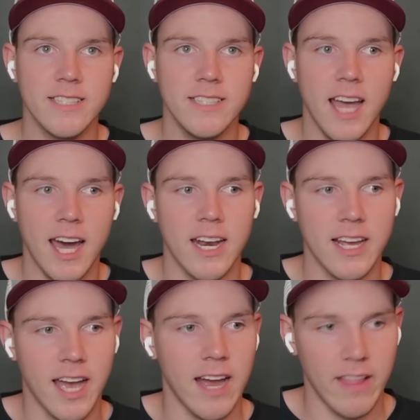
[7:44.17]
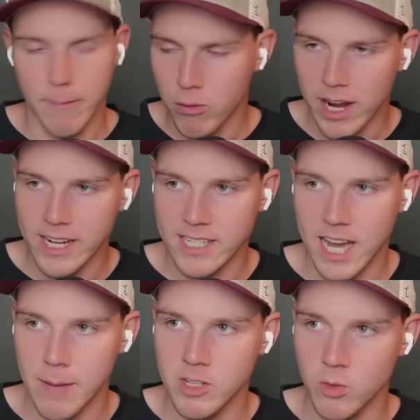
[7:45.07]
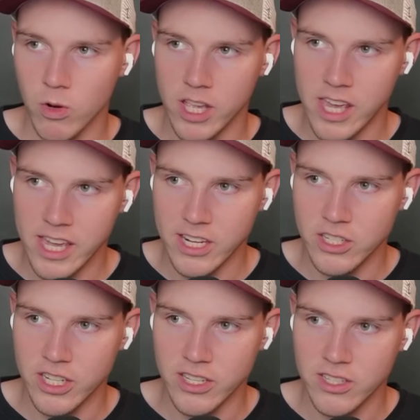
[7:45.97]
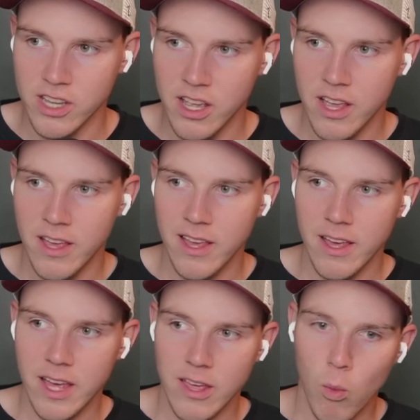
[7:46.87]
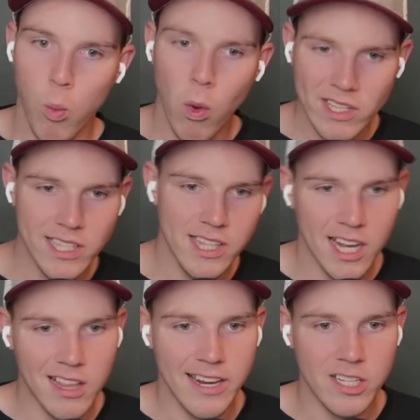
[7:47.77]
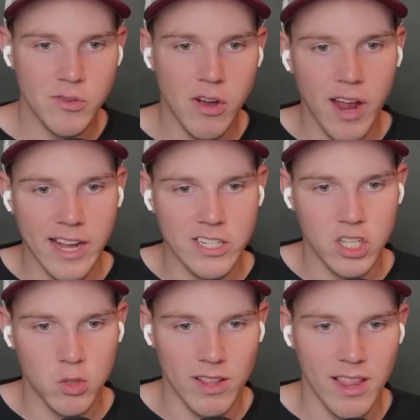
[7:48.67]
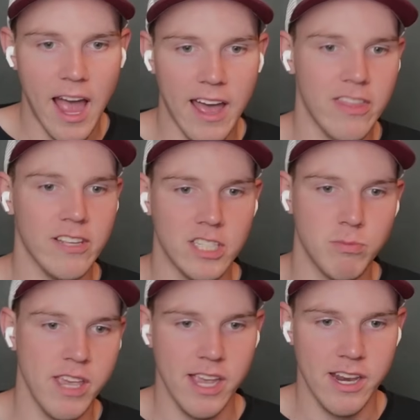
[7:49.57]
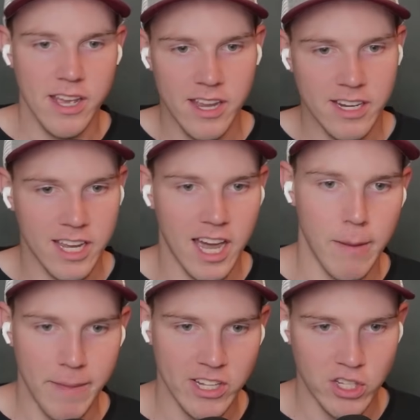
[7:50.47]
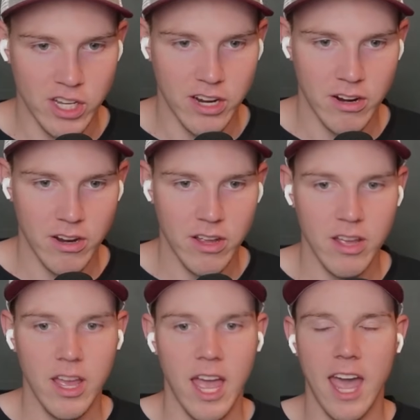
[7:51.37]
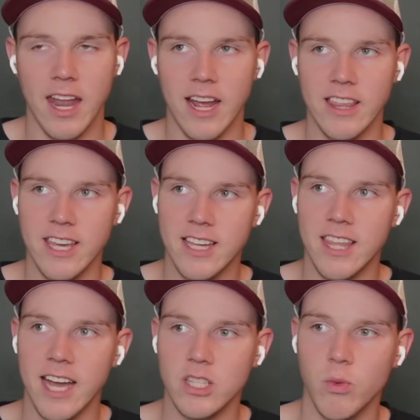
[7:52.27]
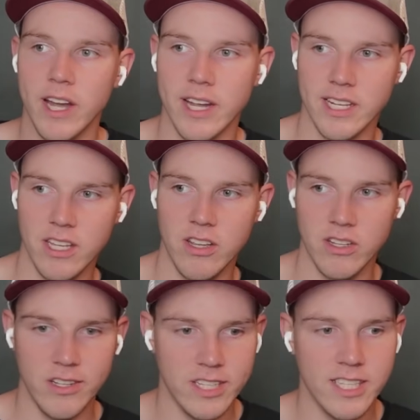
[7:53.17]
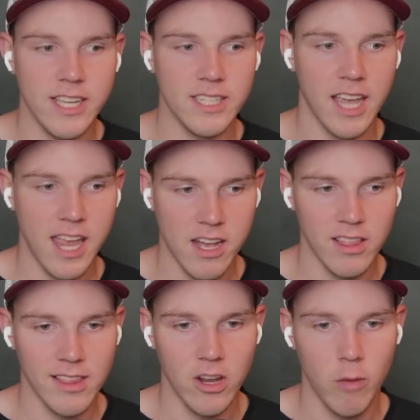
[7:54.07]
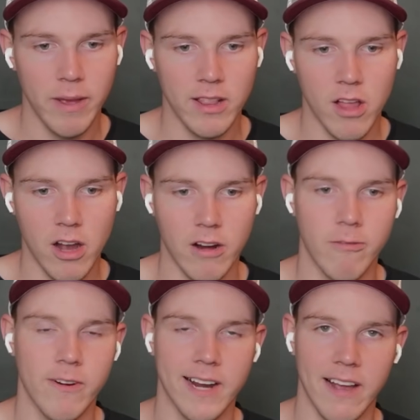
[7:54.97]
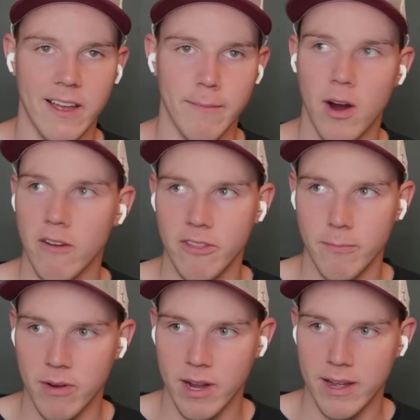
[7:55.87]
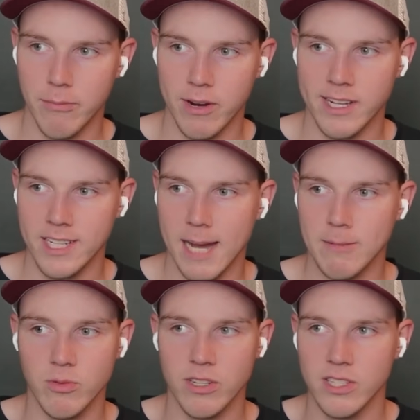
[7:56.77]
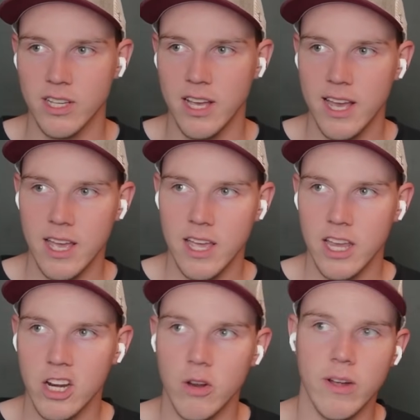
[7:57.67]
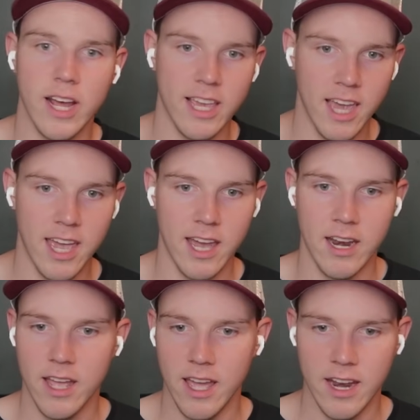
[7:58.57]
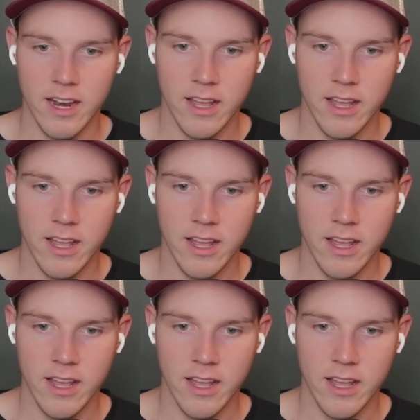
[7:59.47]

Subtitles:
not a guy like Brian Thomas where he can just, wasn't the cleanest route, I can just rely on the speed to kind of beat you here. And I think that's why you see it take a little bit longer for a guy like Marv than Brian Thomas, where it's, you know what, I can. And